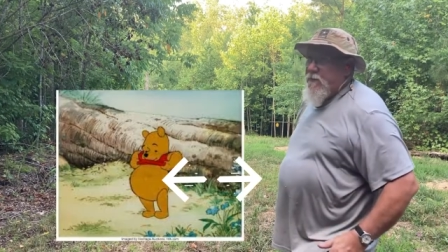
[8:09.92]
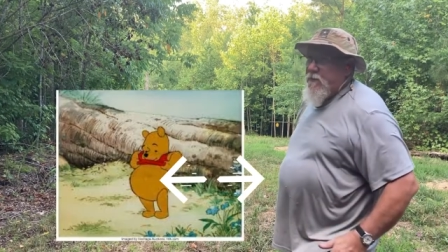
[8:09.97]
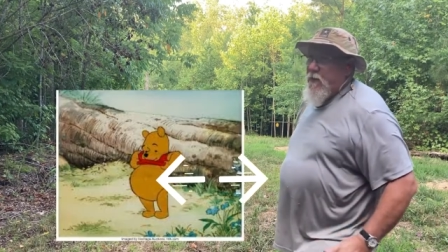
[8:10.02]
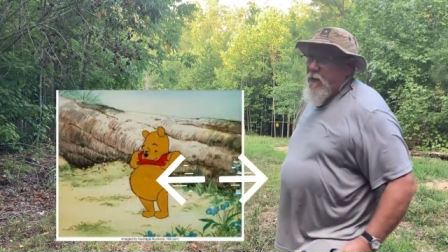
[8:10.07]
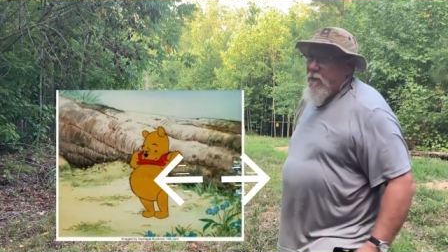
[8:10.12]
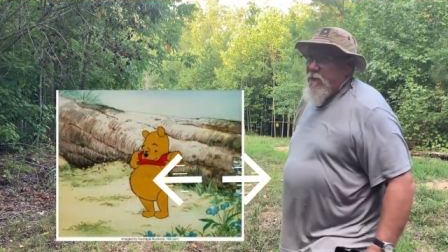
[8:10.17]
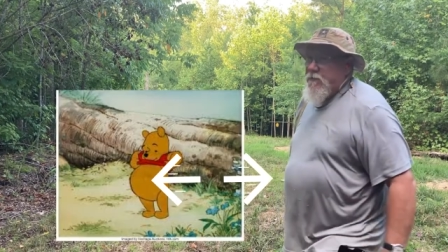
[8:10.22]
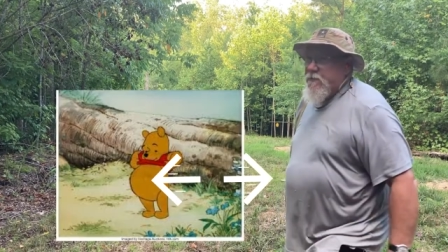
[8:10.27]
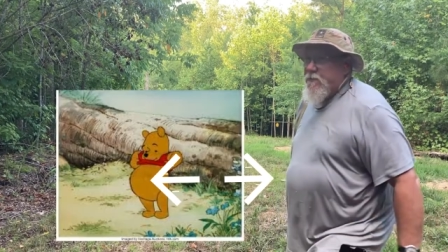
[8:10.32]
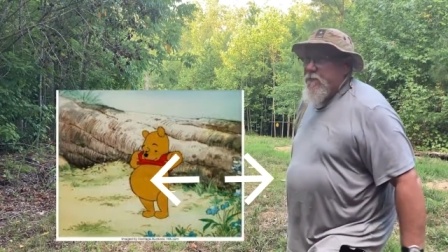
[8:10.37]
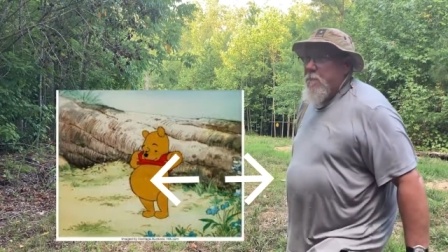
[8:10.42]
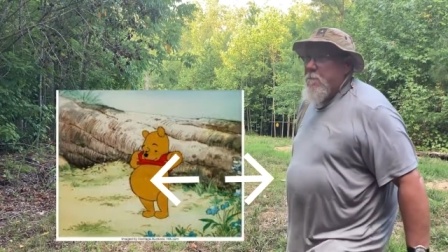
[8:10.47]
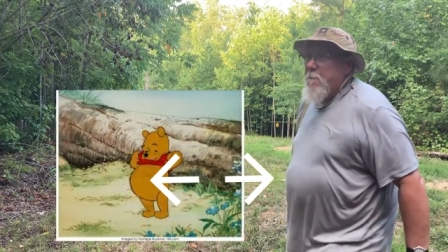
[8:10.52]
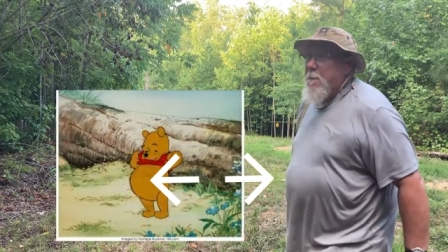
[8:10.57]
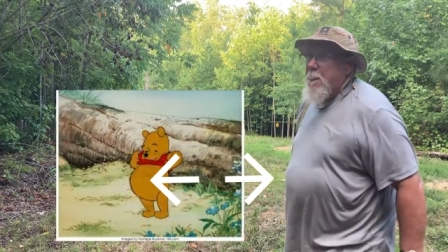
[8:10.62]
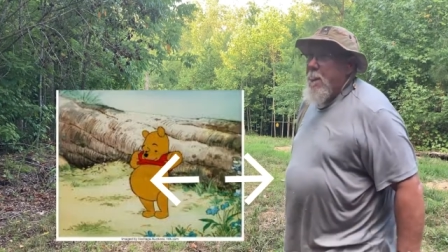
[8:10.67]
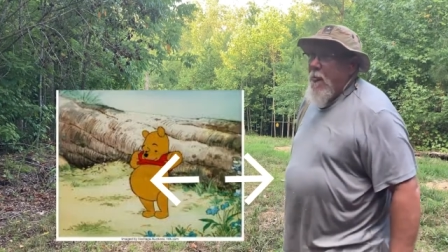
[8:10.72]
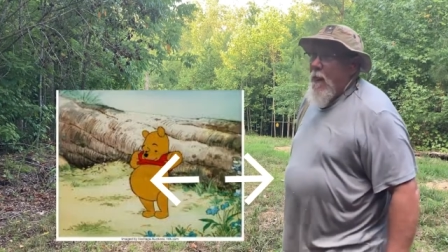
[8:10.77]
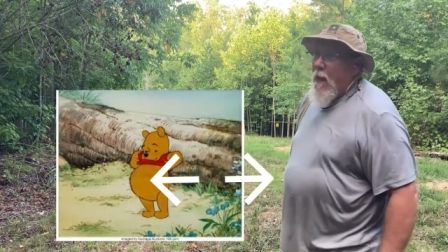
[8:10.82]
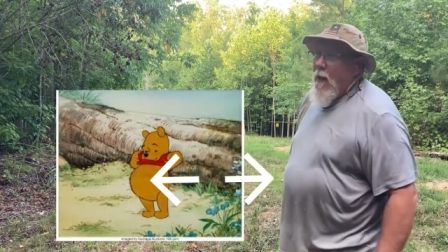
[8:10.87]
So it's,
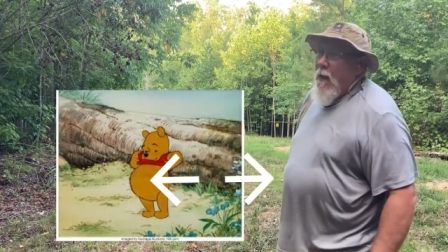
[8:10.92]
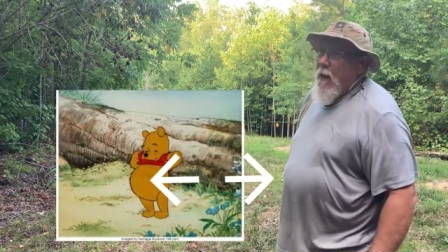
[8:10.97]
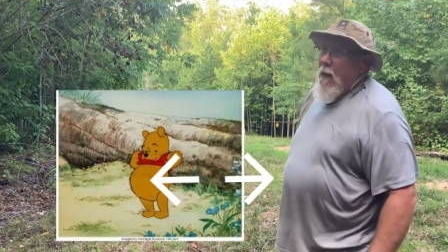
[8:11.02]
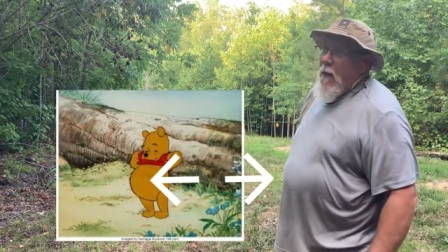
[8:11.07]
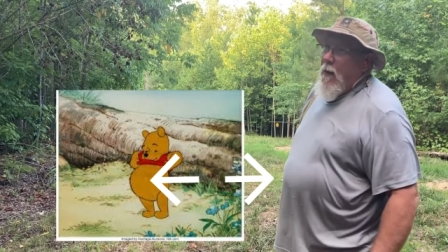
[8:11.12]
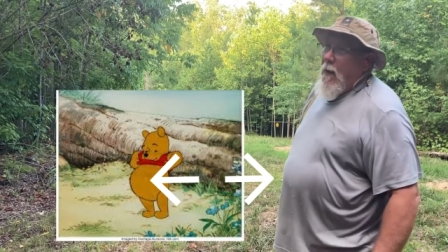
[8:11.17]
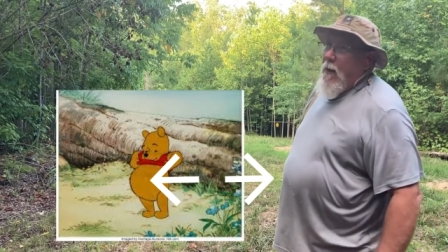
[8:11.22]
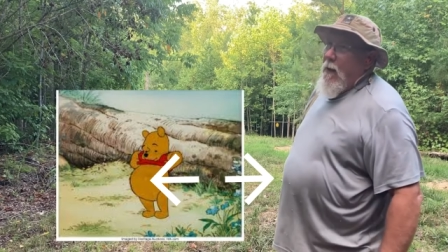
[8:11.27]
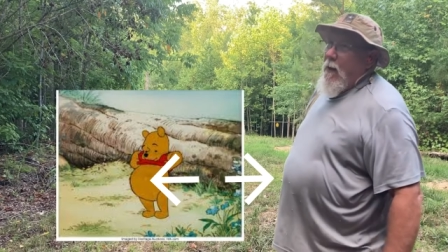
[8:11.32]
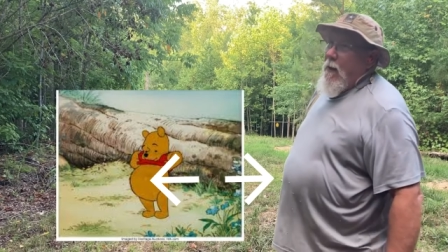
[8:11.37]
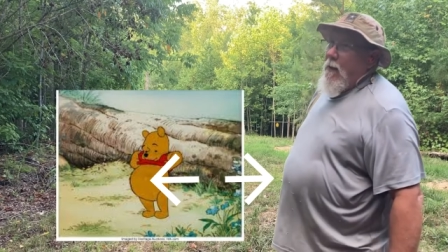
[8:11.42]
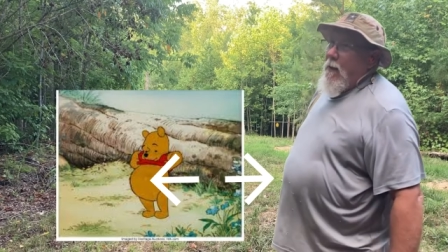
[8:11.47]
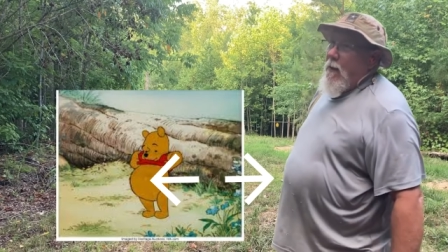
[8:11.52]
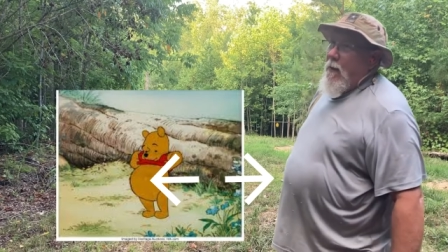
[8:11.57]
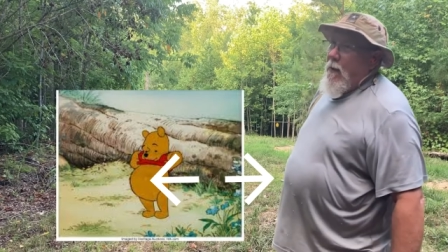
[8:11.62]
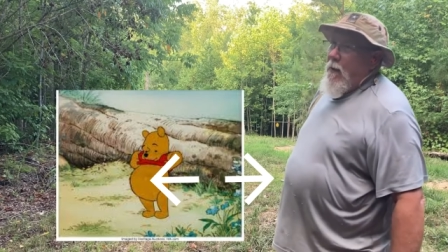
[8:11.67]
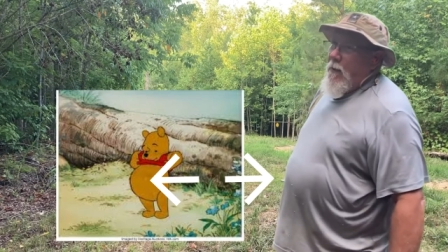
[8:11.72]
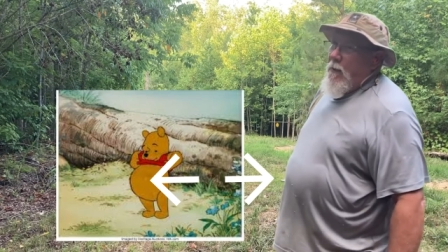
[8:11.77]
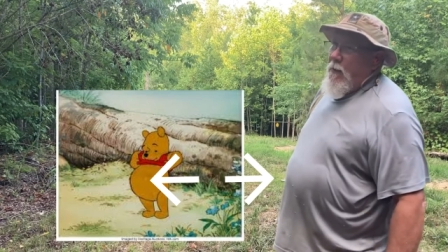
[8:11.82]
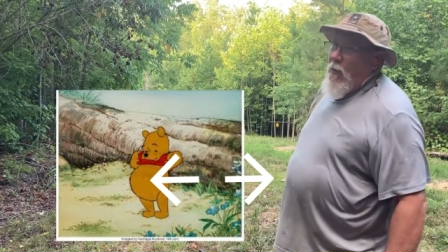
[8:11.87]

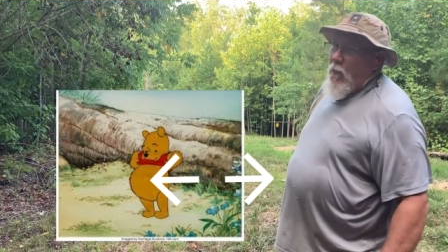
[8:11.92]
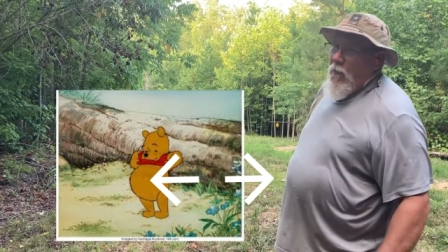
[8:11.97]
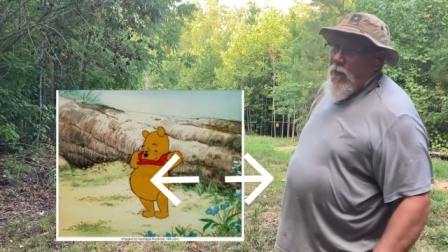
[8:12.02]
you know,